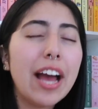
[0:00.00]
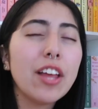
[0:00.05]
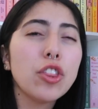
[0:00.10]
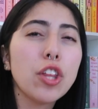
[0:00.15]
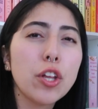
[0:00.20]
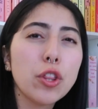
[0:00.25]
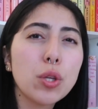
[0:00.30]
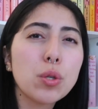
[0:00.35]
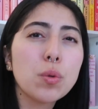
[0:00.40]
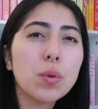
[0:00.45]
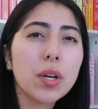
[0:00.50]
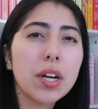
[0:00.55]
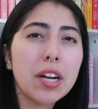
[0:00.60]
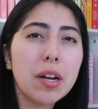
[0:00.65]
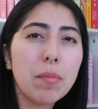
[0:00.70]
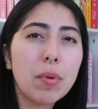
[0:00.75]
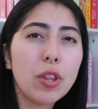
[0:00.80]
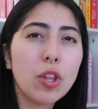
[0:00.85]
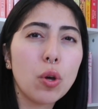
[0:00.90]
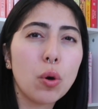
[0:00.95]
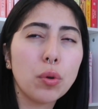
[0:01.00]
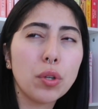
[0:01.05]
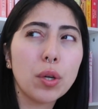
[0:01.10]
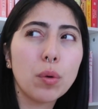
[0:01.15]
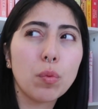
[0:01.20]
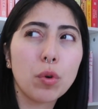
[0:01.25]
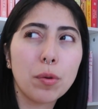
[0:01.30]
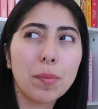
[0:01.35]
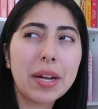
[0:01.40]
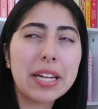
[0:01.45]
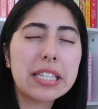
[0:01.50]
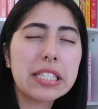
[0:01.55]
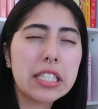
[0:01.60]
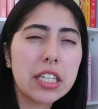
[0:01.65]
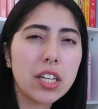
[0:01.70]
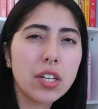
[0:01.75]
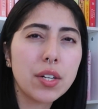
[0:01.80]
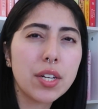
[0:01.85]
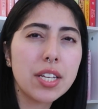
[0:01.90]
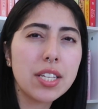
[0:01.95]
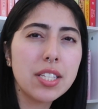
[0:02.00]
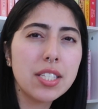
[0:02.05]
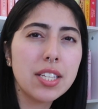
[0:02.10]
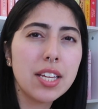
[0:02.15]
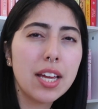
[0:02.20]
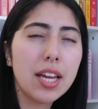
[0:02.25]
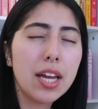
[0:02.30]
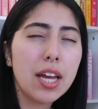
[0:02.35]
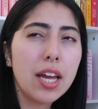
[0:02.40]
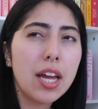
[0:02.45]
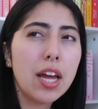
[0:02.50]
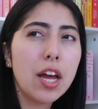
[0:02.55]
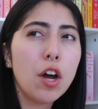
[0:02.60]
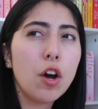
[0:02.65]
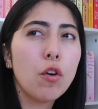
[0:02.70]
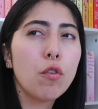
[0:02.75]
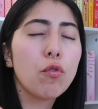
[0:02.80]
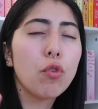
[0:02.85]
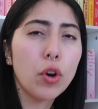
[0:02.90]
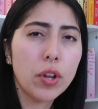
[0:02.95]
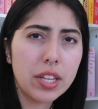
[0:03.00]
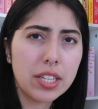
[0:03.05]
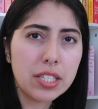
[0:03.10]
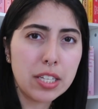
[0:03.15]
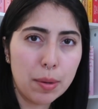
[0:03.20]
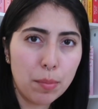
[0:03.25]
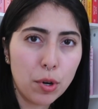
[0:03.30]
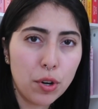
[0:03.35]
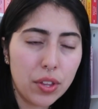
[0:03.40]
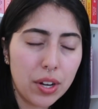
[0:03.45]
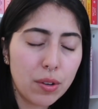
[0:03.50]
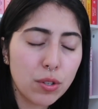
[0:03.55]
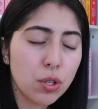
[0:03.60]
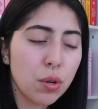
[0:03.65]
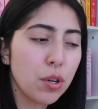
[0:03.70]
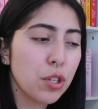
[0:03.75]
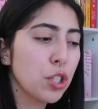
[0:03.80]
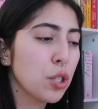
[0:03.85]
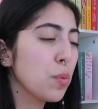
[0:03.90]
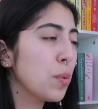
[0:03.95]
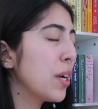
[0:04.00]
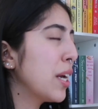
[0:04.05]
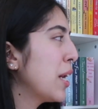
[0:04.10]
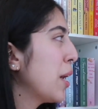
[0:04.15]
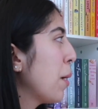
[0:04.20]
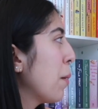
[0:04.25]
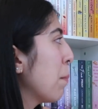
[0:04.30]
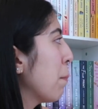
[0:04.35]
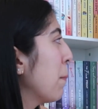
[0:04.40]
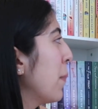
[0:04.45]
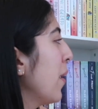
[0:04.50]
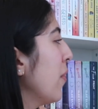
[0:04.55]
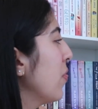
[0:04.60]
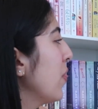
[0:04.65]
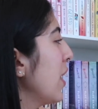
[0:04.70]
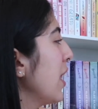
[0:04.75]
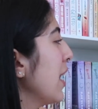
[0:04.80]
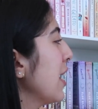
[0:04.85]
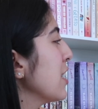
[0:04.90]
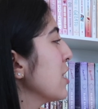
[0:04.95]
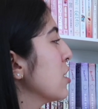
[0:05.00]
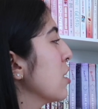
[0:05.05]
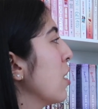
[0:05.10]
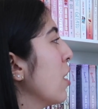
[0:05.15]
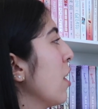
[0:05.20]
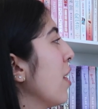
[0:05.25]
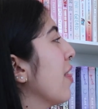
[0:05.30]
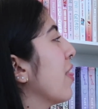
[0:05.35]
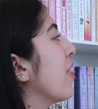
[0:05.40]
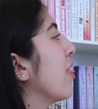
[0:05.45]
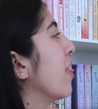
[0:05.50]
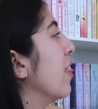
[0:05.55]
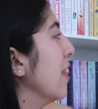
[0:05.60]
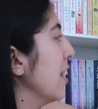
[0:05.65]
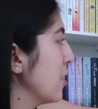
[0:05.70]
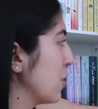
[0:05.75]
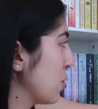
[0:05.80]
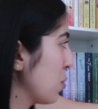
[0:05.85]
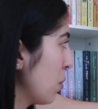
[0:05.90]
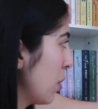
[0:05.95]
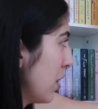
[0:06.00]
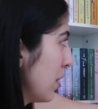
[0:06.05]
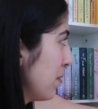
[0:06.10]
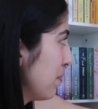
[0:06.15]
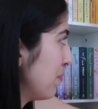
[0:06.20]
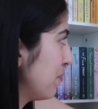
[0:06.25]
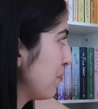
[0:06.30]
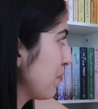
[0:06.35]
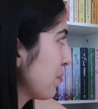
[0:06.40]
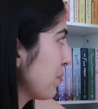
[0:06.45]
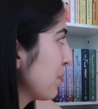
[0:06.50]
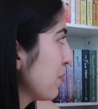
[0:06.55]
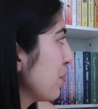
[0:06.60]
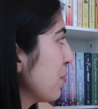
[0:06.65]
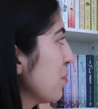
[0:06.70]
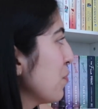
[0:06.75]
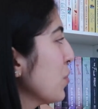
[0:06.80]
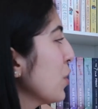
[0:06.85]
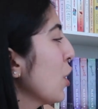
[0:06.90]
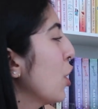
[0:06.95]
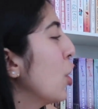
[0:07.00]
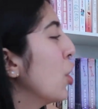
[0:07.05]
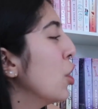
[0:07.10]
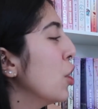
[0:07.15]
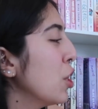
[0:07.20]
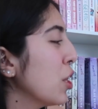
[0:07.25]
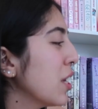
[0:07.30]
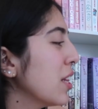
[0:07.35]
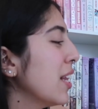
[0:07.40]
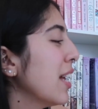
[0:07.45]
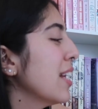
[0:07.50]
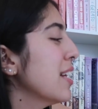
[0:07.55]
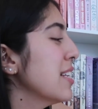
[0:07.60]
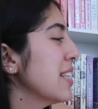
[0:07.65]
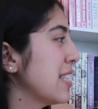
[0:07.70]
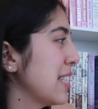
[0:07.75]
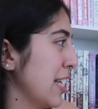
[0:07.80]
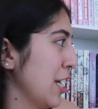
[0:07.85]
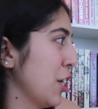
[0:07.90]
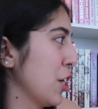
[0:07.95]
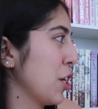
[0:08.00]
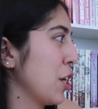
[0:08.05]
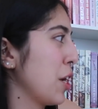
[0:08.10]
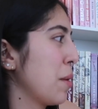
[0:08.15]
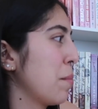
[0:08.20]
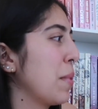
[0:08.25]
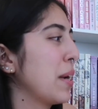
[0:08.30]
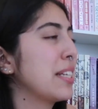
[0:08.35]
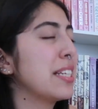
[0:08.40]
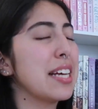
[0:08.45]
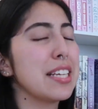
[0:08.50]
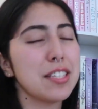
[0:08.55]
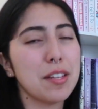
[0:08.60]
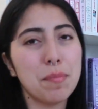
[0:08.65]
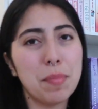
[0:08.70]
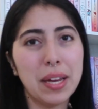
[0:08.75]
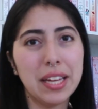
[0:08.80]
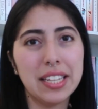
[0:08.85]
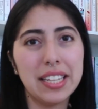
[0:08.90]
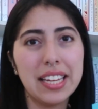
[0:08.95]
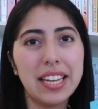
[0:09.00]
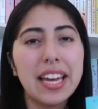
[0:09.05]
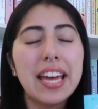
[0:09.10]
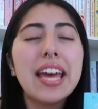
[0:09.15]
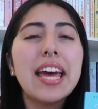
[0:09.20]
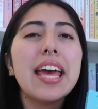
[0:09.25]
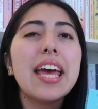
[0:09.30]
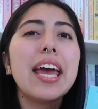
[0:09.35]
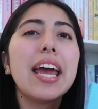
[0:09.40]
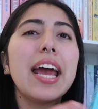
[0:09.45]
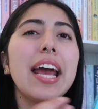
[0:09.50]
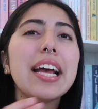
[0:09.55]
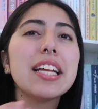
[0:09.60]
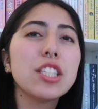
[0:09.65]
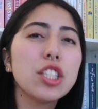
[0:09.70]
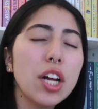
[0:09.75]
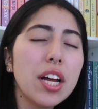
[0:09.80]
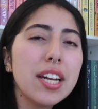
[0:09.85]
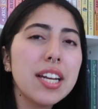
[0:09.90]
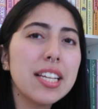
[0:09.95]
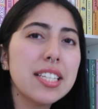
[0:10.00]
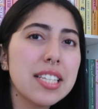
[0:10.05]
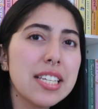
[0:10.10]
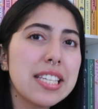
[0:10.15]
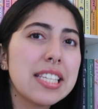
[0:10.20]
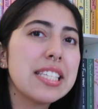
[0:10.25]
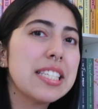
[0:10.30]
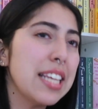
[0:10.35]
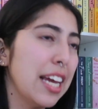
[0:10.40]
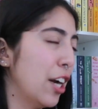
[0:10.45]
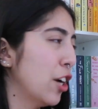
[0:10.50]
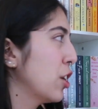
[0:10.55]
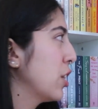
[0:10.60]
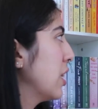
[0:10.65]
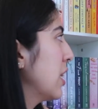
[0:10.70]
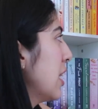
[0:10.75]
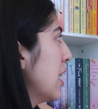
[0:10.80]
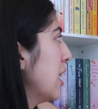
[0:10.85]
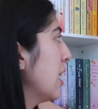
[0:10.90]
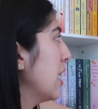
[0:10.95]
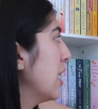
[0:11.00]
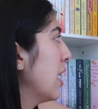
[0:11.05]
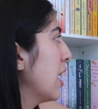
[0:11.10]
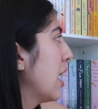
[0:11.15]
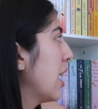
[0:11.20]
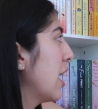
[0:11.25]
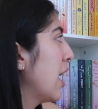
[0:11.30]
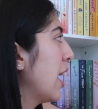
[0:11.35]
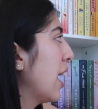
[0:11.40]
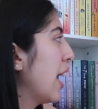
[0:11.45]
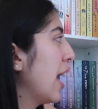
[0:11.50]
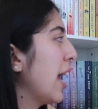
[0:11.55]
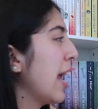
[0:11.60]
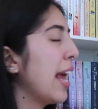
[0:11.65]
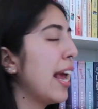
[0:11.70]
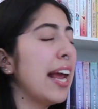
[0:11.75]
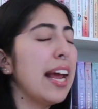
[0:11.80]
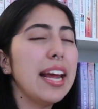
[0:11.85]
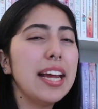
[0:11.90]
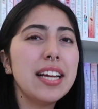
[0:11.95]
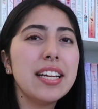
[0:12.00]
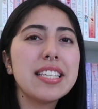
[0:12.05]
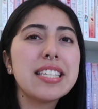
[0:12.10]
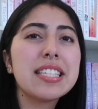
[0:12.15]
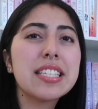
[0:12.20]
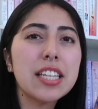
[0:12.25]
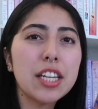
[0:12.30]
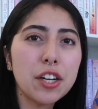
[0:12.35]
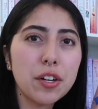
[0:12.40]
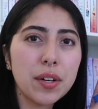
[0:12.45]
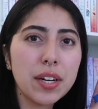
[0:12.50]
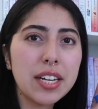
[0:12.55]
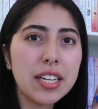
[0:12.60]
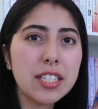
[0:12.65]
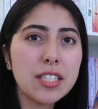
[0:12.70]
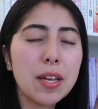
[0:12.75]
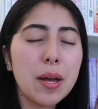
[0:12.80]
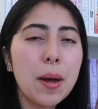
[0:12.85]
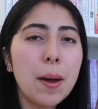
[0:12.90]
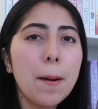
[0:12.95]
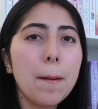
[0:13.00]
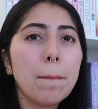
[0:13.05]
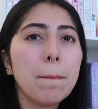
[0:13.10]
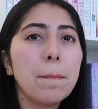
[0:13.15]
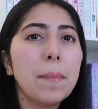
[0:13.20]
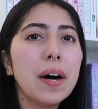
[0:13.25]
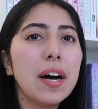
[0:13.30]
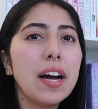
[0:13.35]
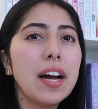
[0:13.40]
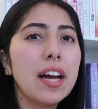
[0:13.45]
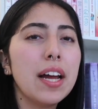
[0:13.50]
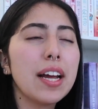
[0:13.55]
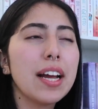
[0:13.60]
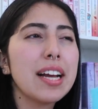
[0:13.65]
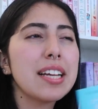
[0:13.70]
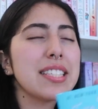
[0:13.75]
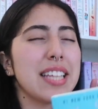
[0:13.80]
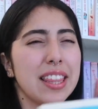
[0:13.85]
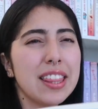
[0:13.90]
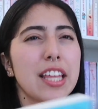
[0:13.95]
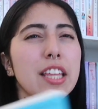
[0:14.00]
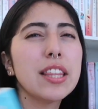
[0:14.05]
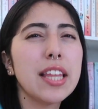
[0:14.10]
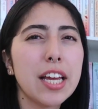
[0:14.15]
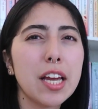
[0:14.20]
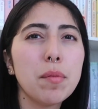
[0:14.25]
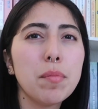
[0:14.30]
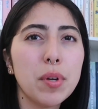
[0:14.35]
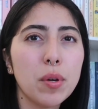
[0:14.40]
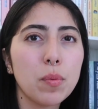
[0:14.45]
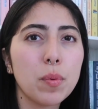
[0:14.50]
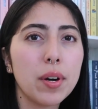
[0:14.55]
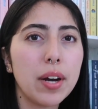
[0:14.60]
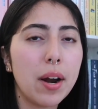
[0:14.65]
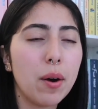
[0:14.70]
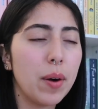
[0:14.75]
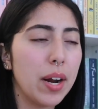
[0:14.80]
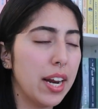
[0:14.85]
I thought those were going to be the only romance series for the summer that I was going to read, but then I saw this one, Hook, Line, and Sinker by Tessa Bailey. It's not necessarily a series, but because I think they can be read